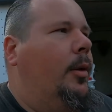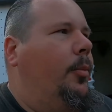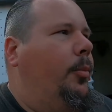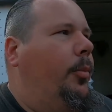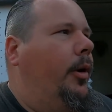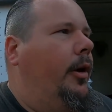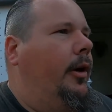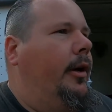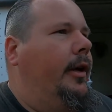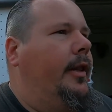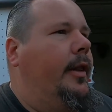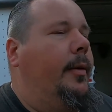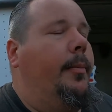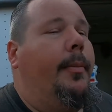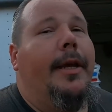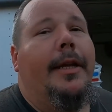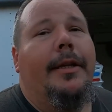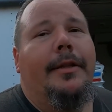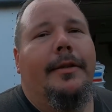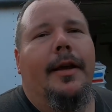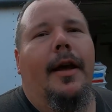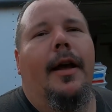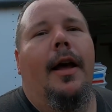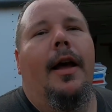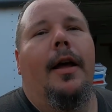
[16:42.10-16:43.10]
But in the
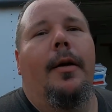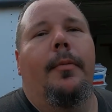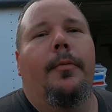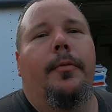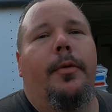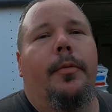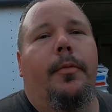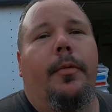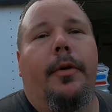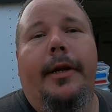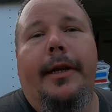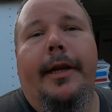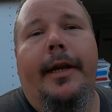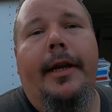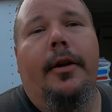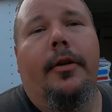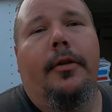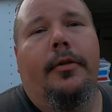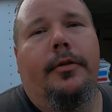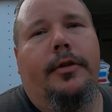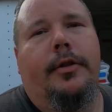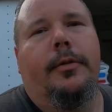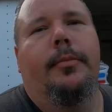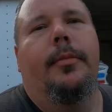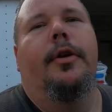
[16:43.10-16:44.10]
meantime, we want to get
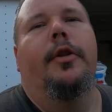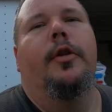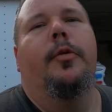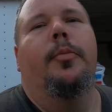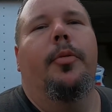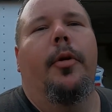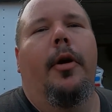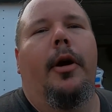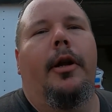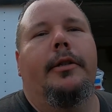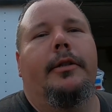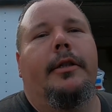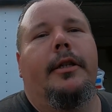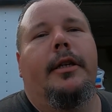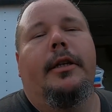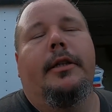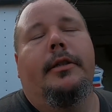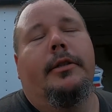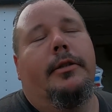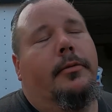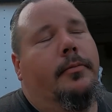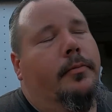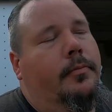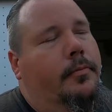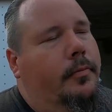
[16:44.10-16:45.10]
on some other
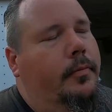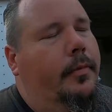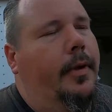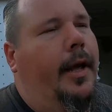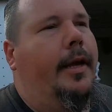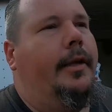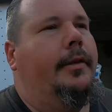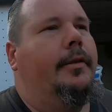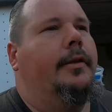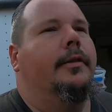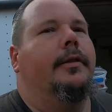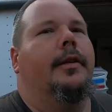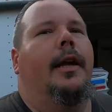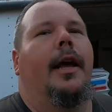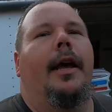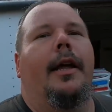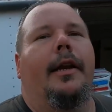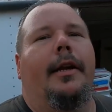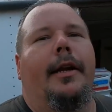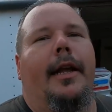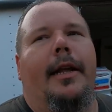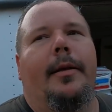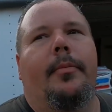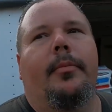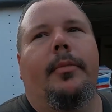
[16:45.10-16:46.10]
projects. Aces High,
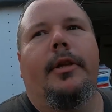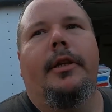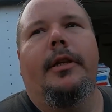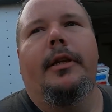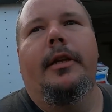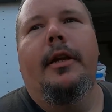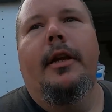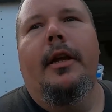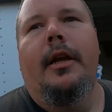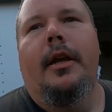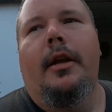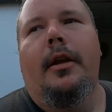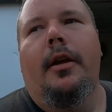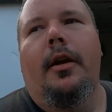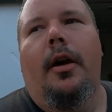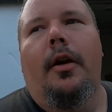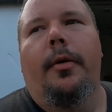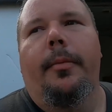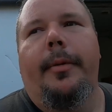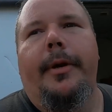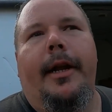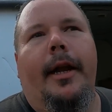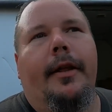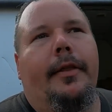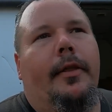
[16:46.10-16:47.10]
namely,
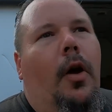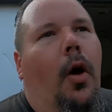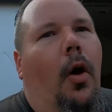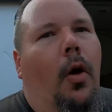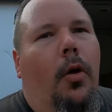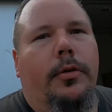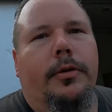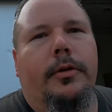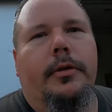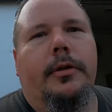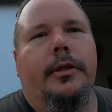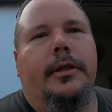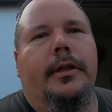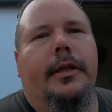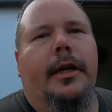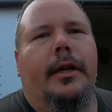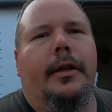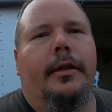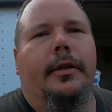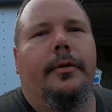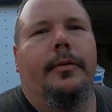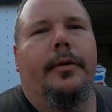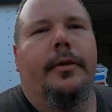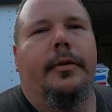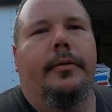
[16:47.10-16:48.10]
we got the altered in
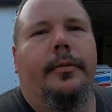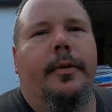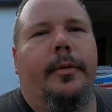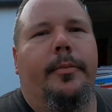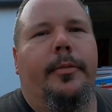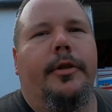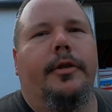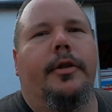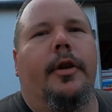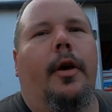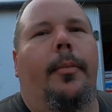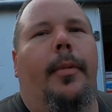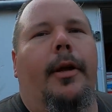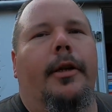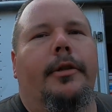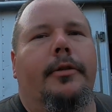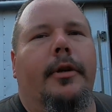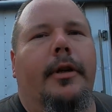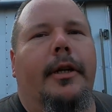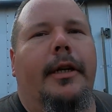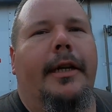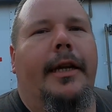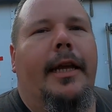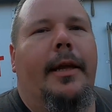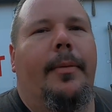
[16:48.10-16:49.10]
there that we've been talking about
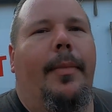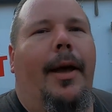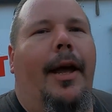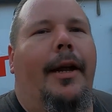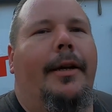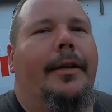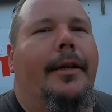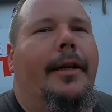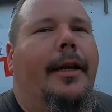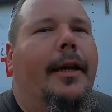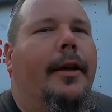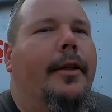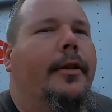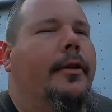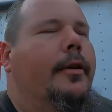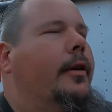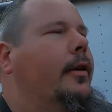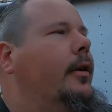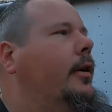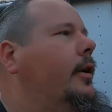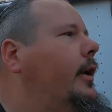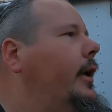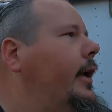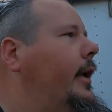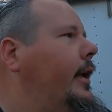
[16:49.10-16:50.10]
trying to get back
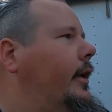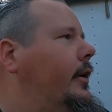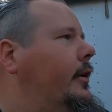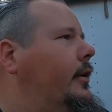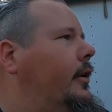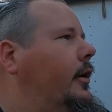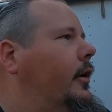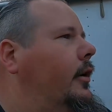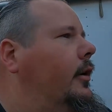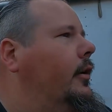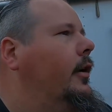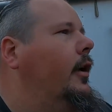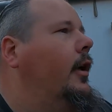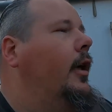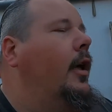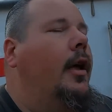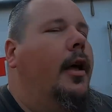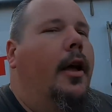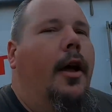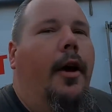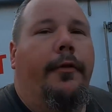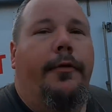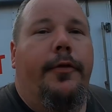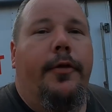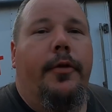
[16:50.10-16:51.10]
together, and a
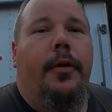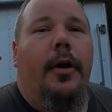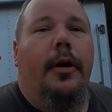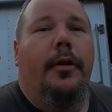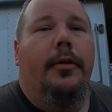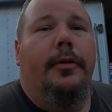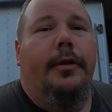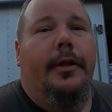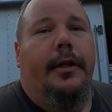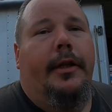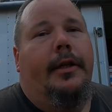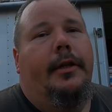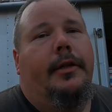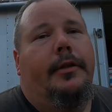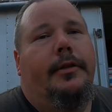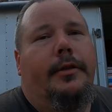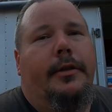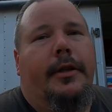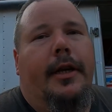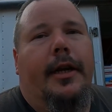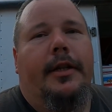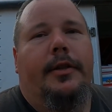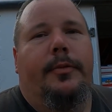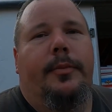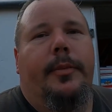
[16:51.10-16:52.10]
few other things.
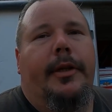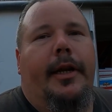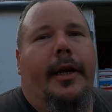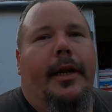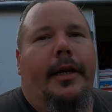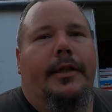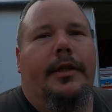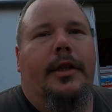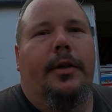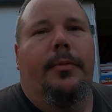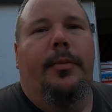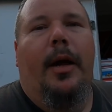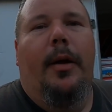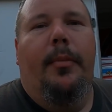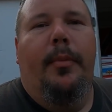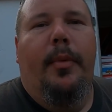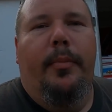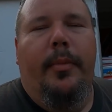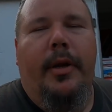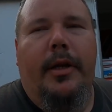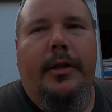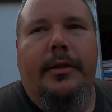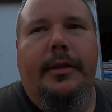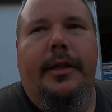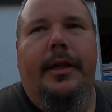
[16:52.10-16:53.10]
You guys have been asking about my
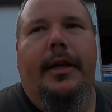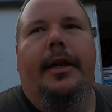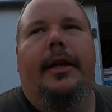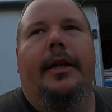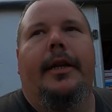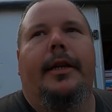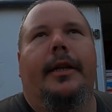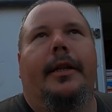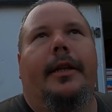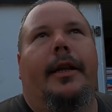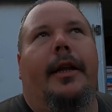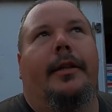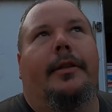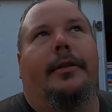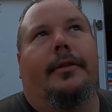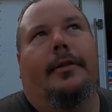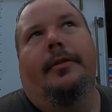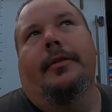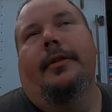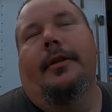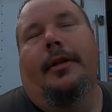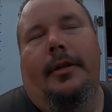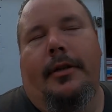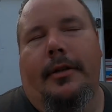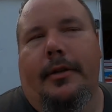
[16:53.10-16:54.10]
Mustang, and
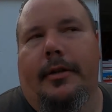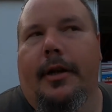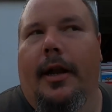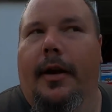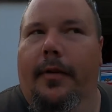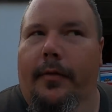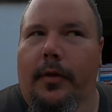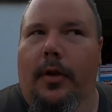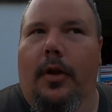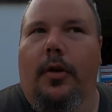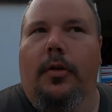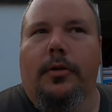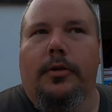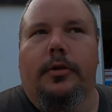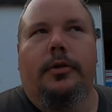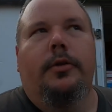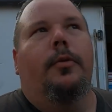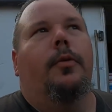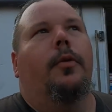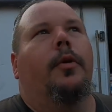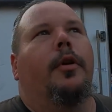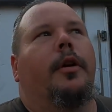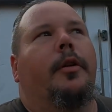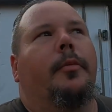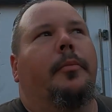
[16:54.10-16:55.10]
that's kind of a long
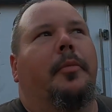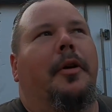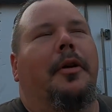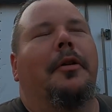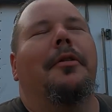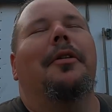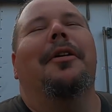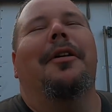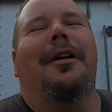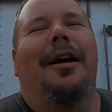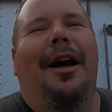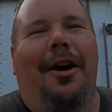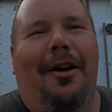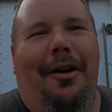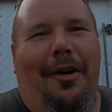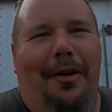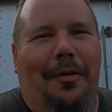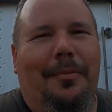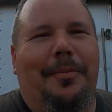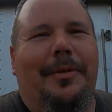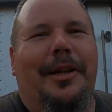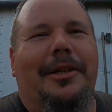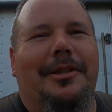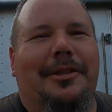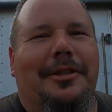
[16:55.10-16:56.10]
story, but
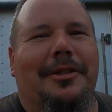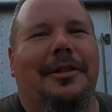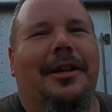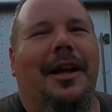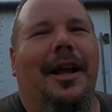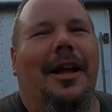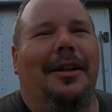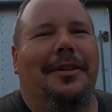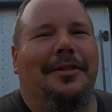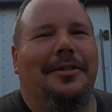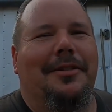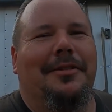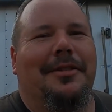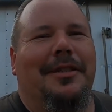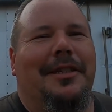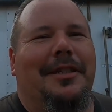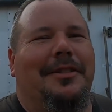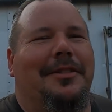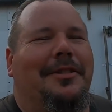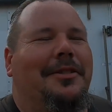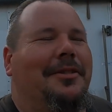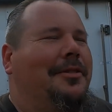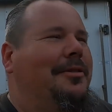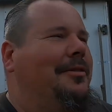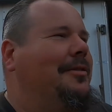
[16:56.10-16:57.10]
I'll update you guys on
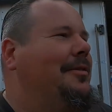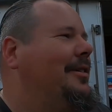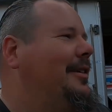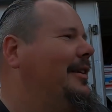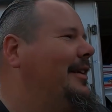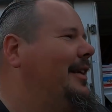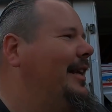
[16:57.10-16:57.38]
it too.